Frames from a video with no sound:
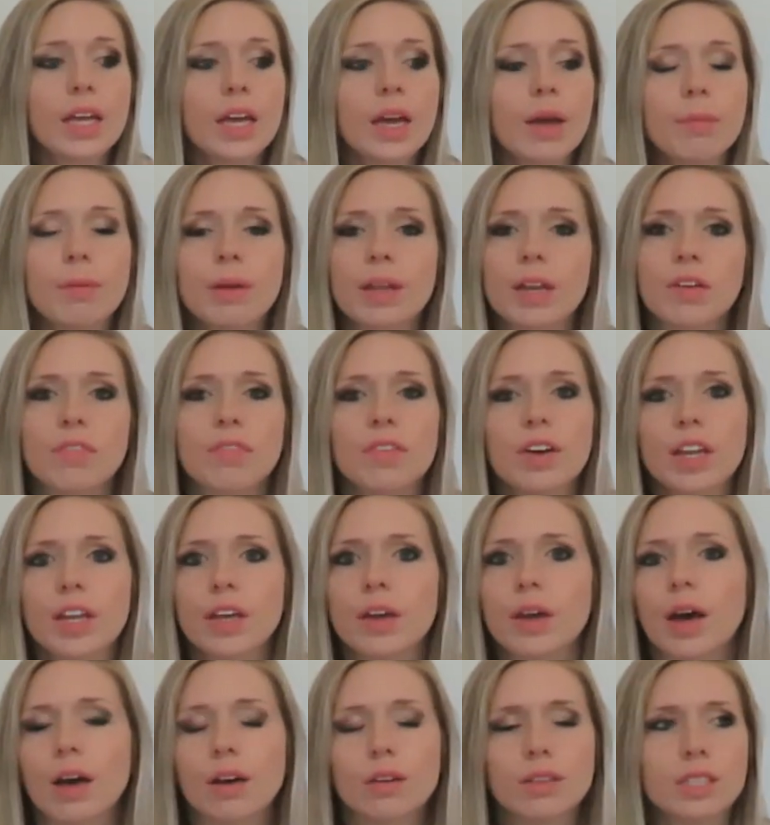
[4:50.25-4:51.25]
I mean, if I do,
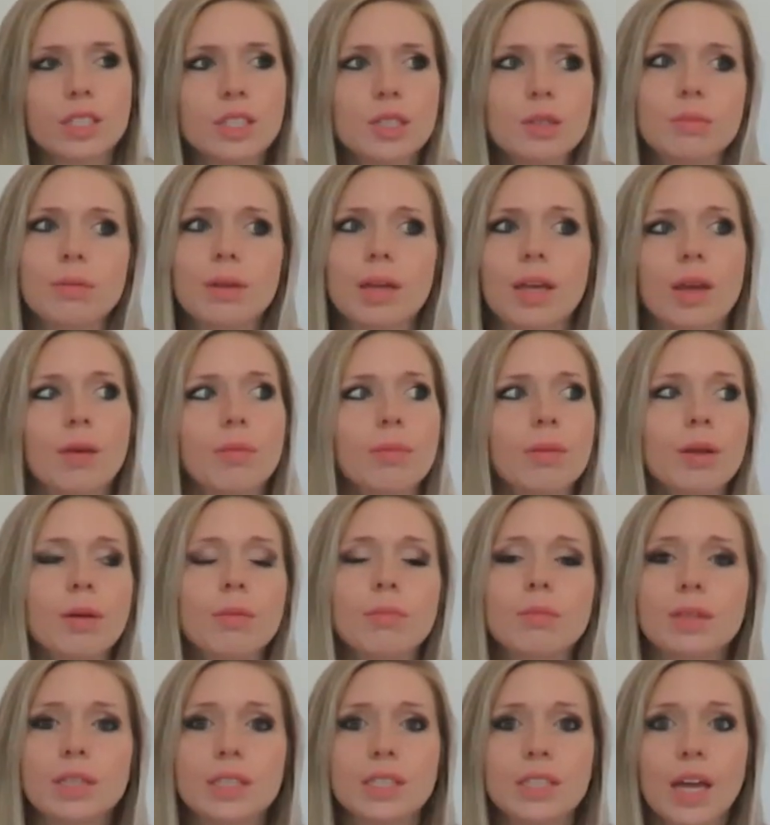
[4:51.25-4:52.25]
I'll still be keeping
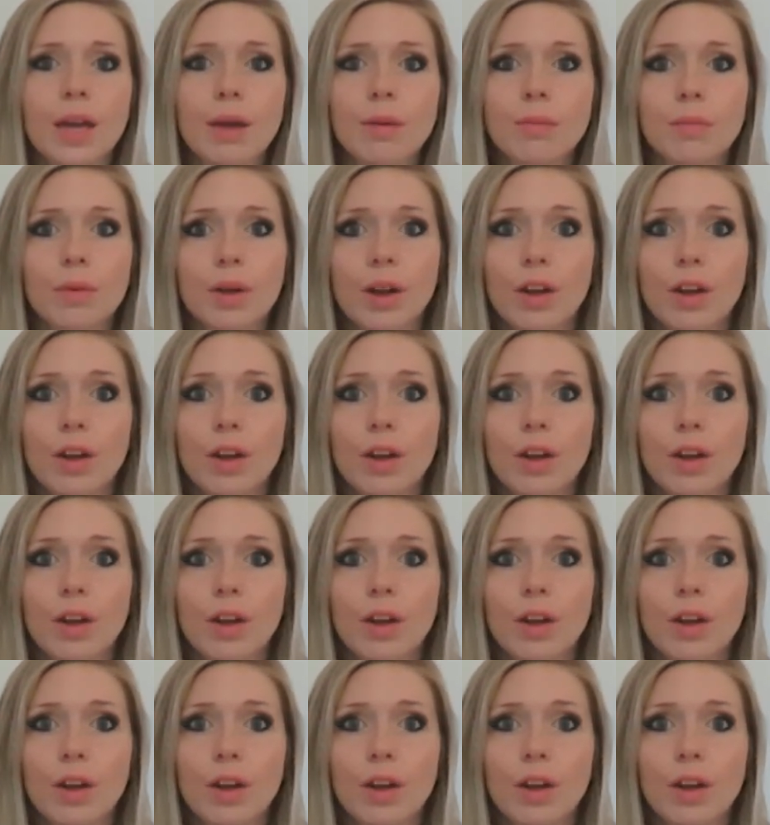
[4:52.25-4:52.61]
up the same.